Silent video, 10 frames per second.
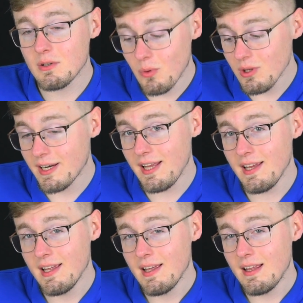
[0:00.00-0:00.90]

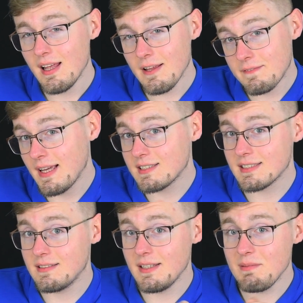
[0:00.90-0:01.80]
quality
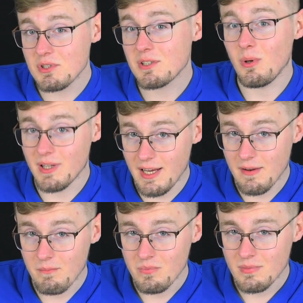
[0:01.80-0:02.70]
affects an image quality.